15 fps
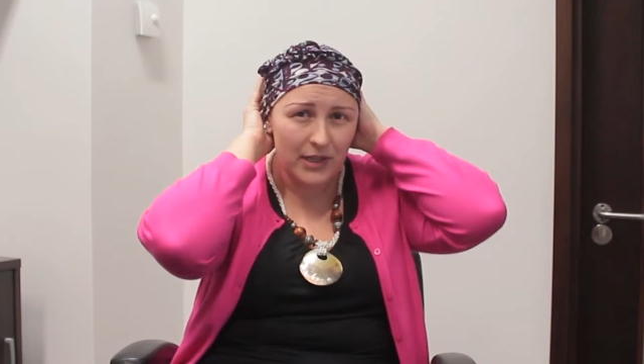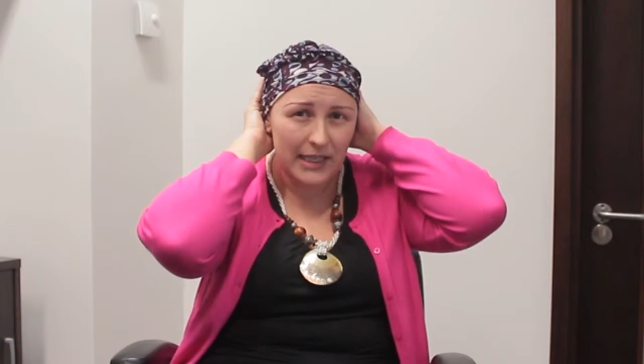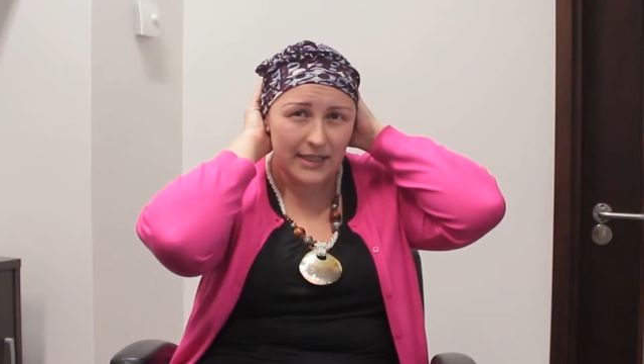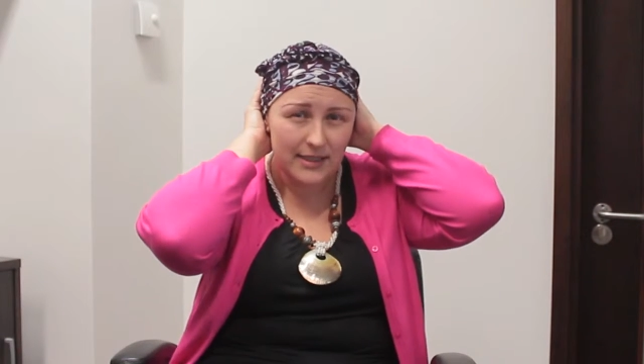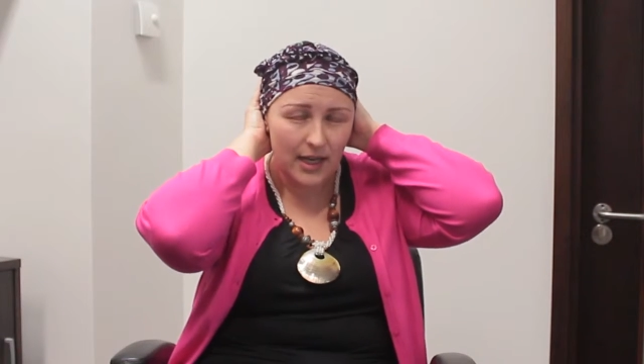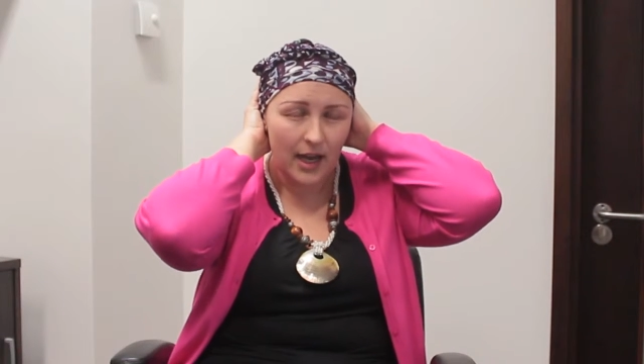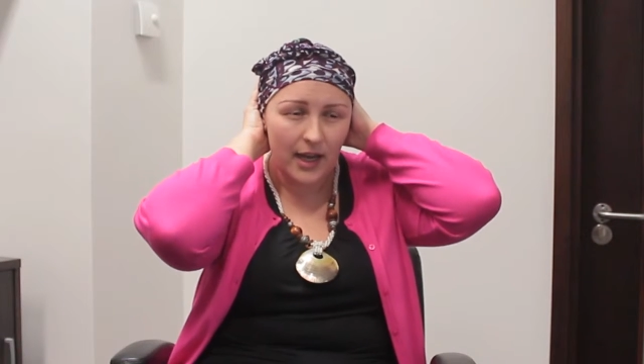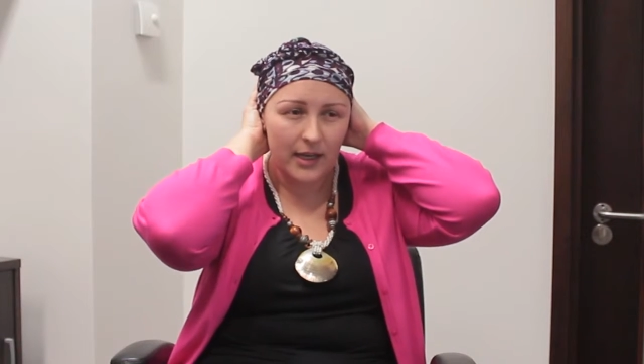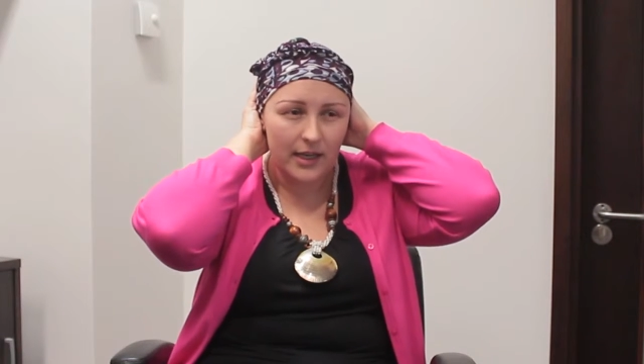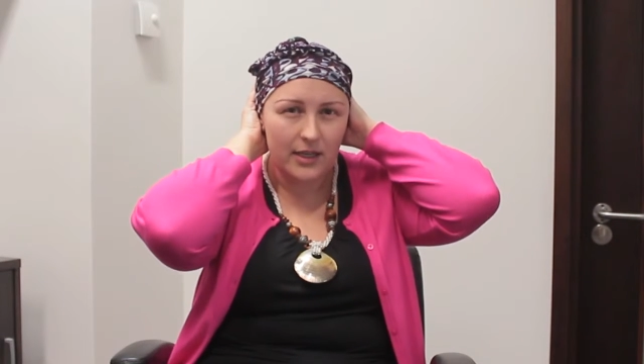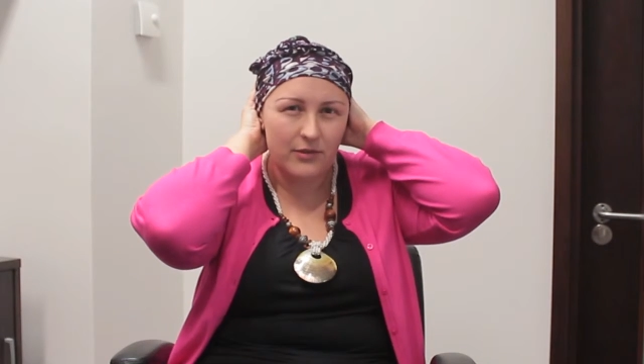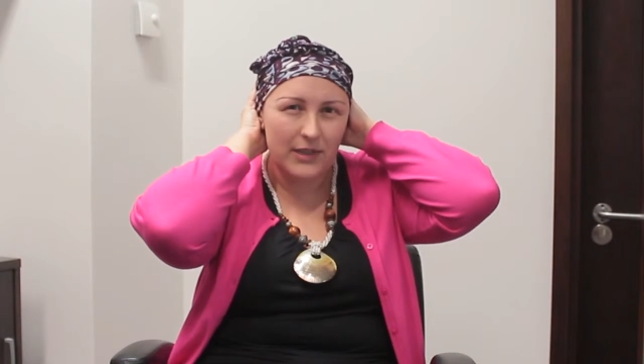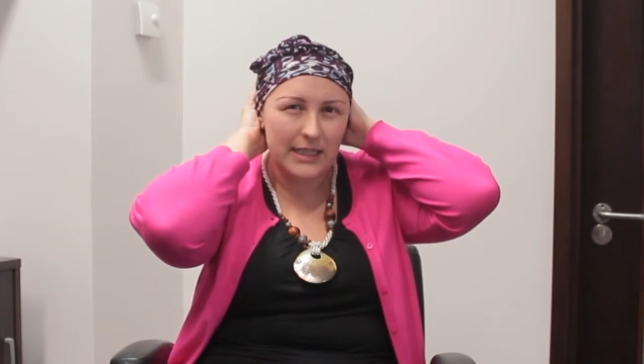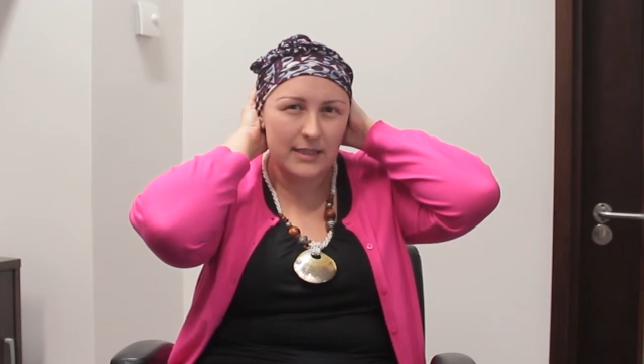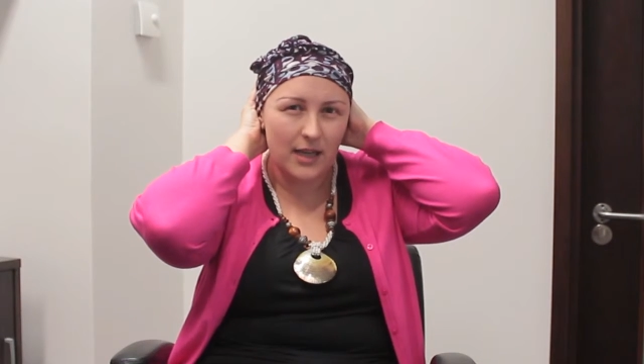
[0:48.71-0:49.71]
really tight in
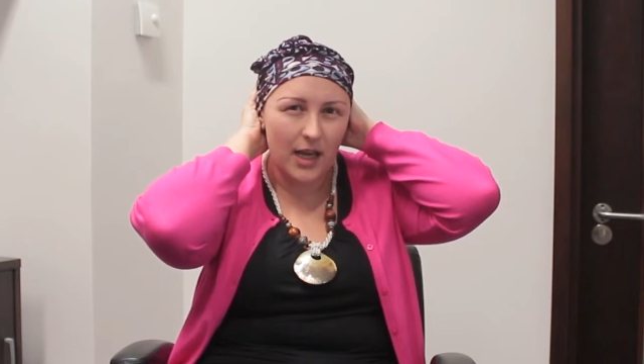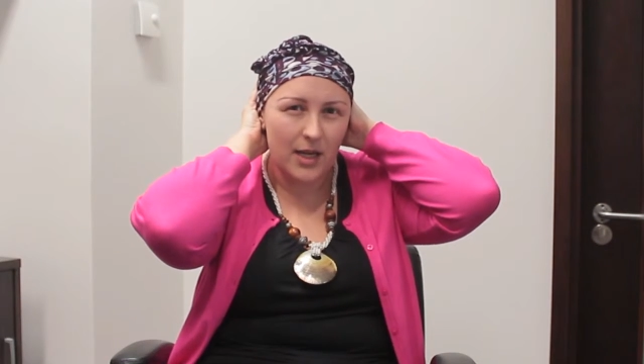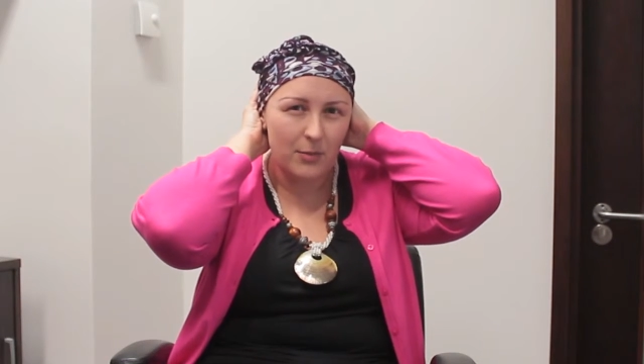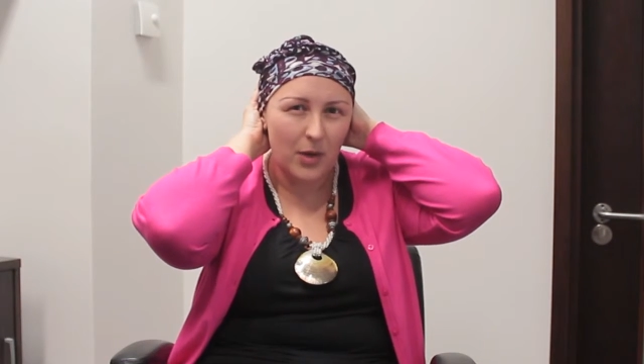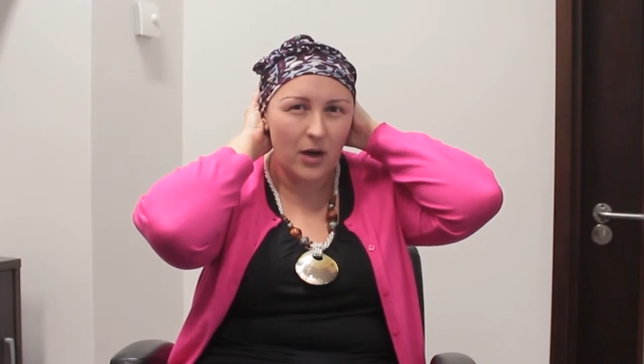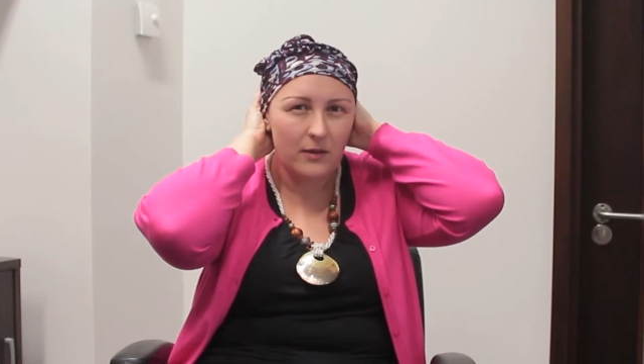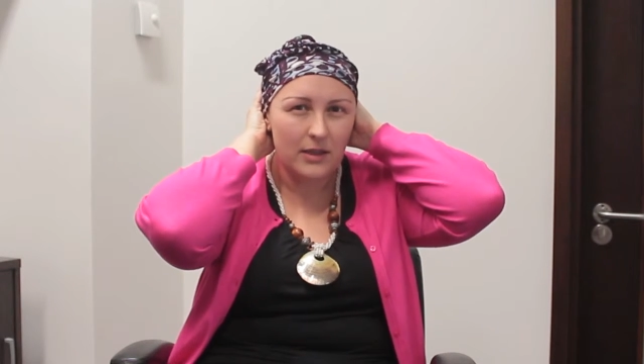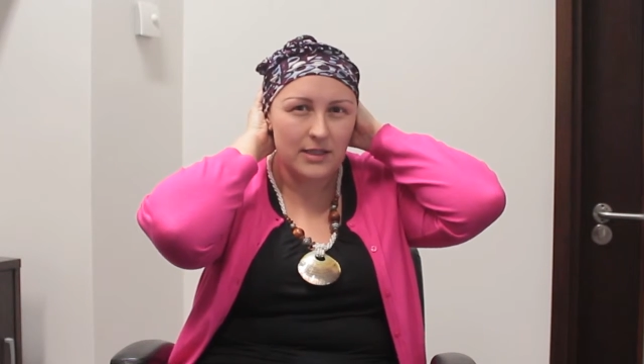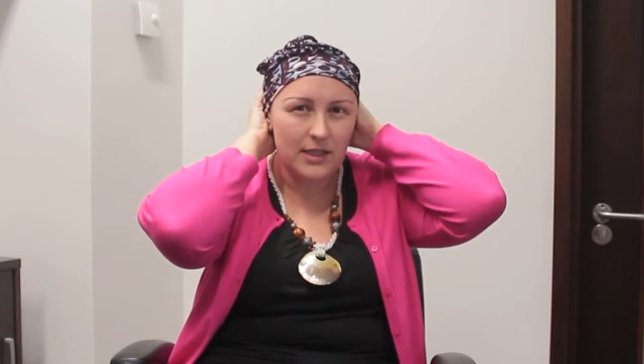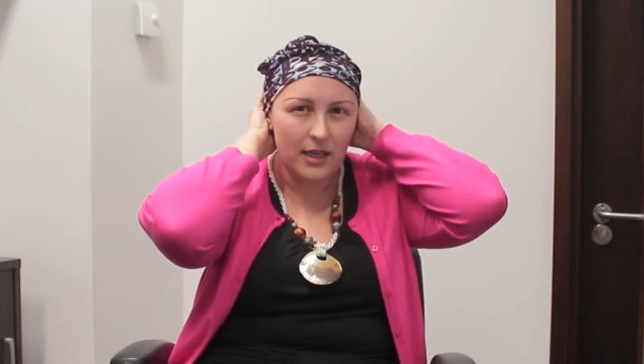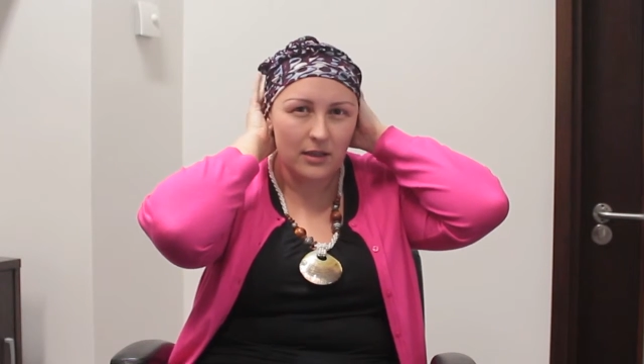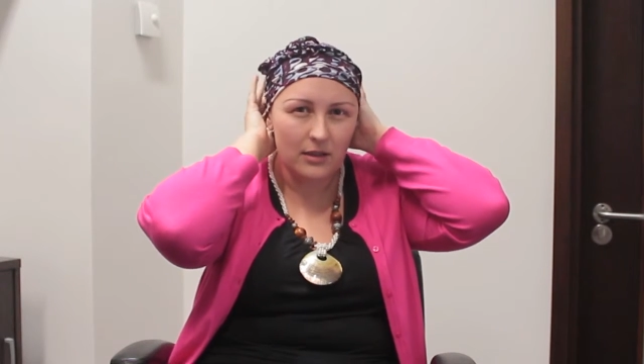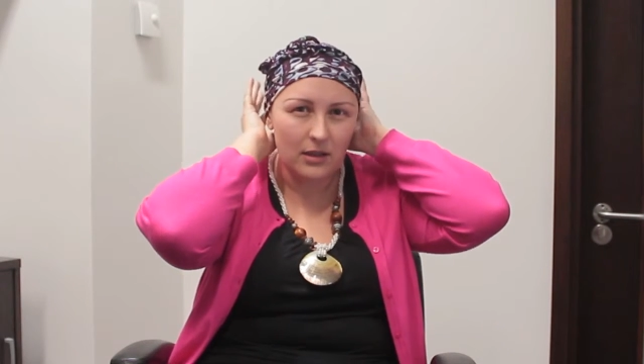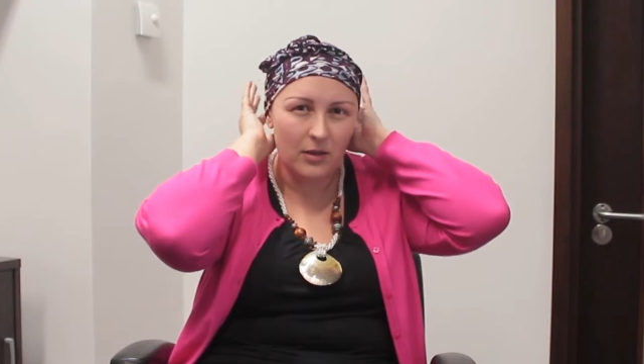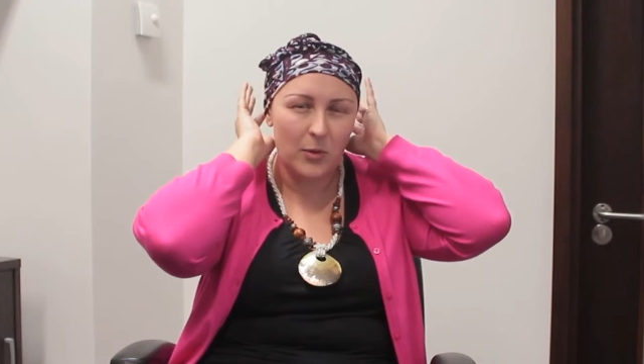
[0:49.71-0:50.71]
a really tight ponytail.